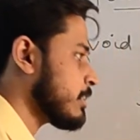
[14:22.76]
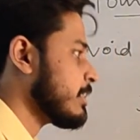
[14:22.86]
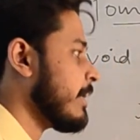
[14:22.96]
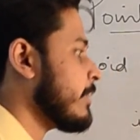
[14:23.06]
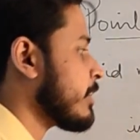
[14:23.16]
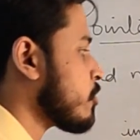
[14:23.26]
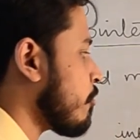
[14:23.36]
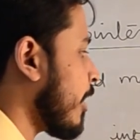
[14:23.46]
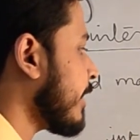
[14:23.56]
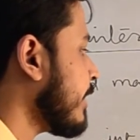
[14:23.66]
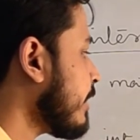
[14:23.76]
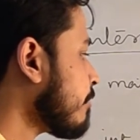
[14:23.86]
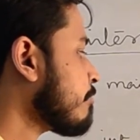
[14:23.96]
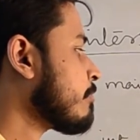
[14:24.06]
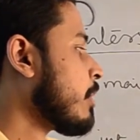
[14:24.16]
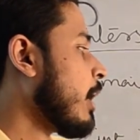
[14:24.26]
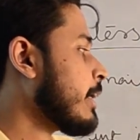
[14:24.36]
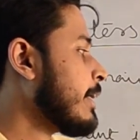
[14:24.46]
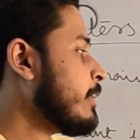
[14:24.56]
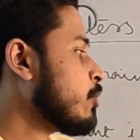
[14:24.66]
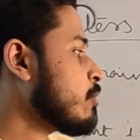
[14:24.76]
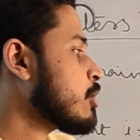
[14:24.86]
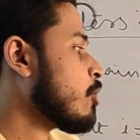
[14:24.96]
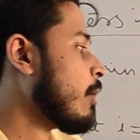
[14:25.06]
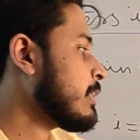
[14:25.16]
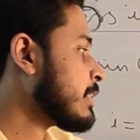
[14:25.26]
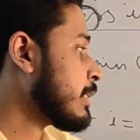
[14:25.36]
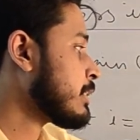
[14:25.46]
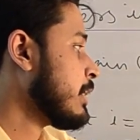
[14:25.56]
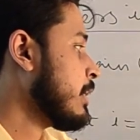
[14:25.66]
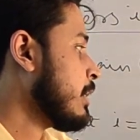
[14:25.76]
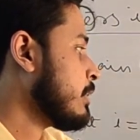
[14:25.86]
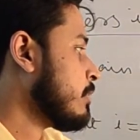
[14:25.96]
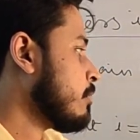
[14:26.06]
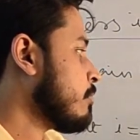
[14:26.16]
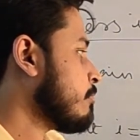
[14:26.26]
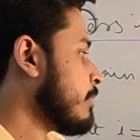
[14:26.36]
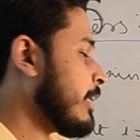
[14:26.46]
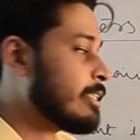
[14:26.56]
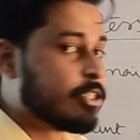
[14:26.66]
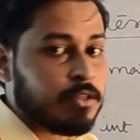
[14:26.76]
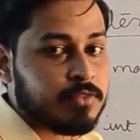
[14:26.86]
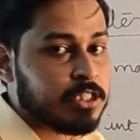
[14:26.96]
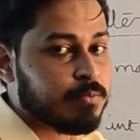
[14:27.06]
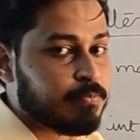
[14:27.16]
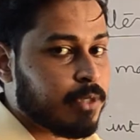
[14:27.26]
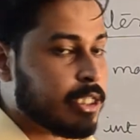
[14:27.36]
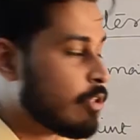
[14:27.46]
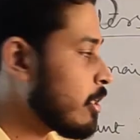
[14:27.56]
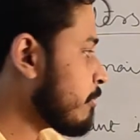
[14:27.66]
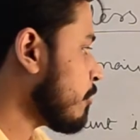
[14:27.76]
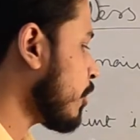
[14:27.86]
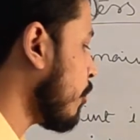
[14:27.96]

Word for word: is the address of I here? Again 2016, address of this particular memory